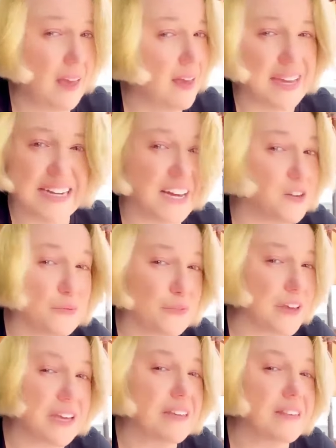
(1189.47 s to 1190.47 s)
And I don't
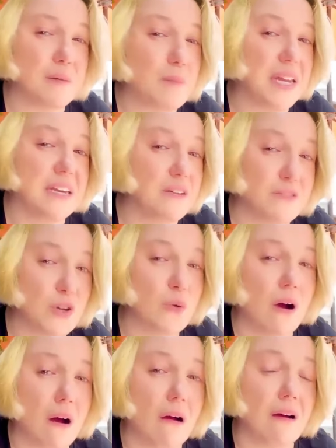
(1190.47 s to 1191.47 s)
think that many of
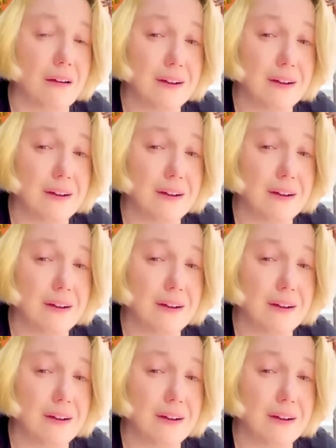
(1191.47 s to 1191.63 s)
you are.